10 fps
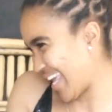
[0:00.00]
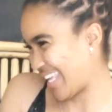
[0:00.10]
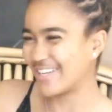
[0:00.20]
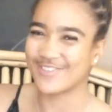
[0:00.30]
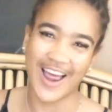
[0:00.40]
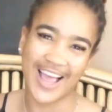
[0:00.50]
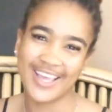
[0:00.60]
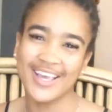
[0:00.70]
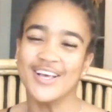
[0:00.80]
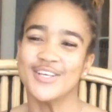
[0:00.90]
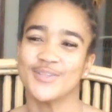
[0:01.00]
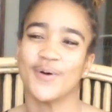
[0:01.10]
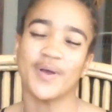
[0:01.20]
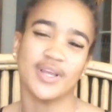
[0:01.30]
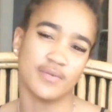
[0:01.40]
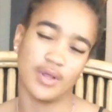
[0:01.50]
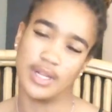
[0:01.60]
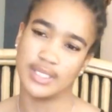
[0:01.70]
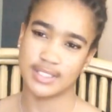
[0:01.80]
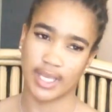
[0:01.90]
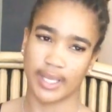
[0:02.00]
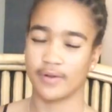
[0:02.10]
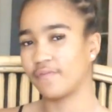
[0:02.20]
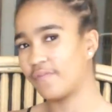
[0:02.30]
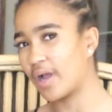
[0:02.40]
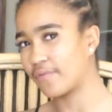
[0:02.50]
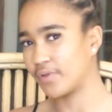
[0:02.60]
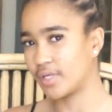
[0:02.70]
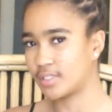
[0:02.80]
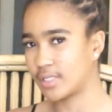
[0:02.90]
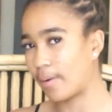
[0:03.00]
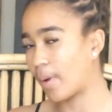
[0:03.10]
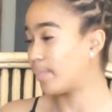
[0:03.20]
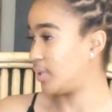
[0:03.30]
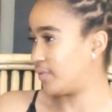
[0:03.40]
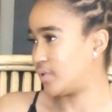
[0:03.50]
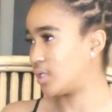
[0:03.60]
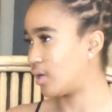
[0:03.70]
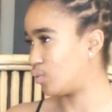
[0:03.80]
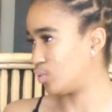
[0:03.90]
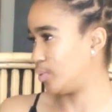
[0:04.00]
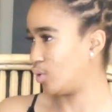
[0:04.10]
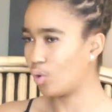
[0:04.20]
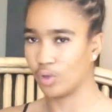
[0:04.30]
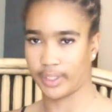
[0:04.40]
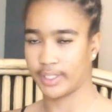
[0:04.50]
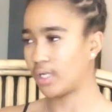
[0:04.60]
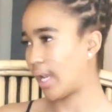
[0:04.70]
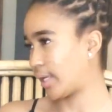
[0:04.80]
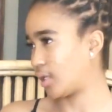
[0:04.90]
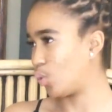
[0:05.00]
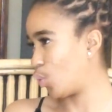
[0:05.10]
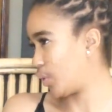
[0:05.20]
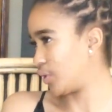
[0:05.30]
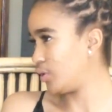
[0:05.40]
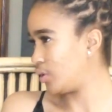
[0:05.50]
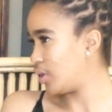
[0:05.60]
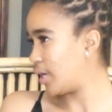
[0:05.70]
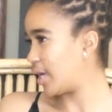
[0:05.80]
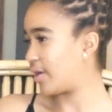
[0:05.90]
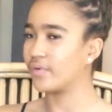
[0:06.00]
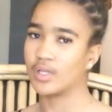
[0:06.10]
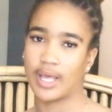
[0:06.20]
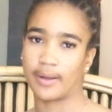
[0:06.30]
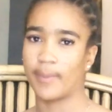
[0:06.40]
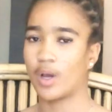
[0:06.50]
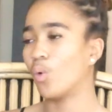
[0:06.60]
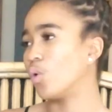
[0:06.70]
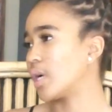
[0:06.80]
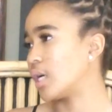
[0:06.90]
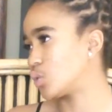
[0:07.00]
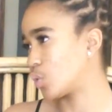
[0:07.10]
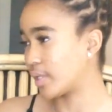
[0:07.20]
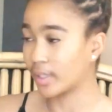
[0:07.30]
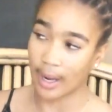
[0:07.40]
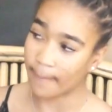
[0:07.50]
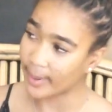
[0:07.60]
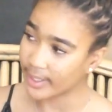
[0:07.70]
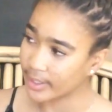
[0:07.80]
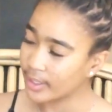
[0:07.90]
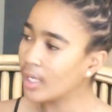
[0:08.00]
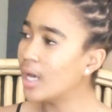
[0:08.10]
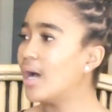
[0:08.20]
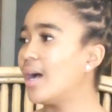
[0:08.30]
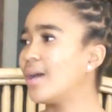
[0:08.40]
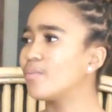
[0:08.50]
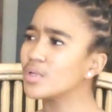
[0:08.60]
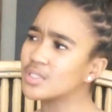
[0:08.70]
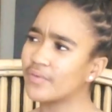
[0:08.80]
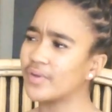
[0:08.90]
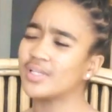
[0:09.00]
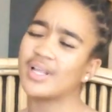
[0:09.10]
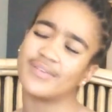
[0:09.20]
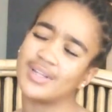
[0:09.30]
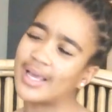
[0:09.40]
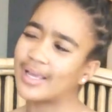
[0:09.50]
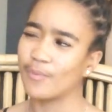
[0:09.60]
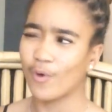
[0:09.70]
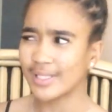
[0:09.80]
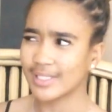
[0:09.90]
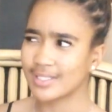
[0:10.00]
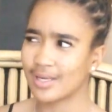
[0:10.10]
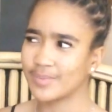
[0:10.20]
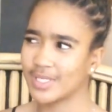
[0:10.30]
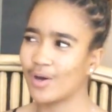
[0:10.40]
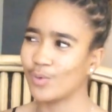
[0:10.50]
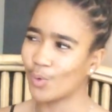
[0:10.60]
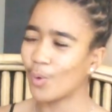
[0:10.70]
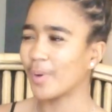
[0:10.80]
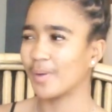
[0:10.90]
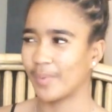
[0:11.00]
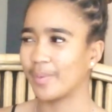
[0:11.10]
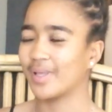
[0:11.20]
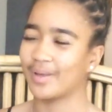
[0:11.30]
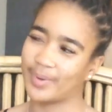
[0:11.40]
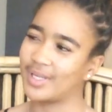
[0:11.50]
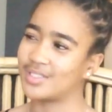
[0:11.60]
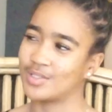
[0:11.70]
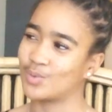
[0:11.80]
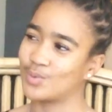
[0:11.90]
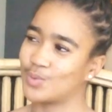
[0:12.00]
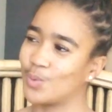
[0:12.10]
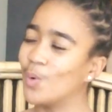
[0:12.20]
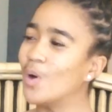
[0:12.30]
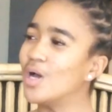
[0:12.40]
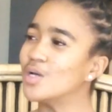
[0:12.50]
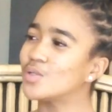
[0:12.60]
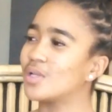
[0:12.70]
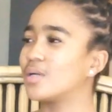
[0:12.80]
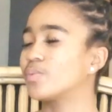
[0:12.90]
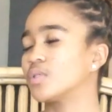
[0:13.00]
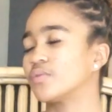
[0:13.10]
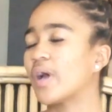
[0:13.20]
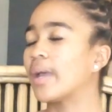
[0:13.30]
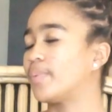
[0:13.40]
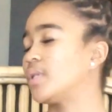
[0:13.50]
I can try. So let's say in 5 years time, I believe that I will be already like a lawyer, having like my own Anthony company. And most definitely, I feel like one day, someday, I will open maybe a pageant also. So that because I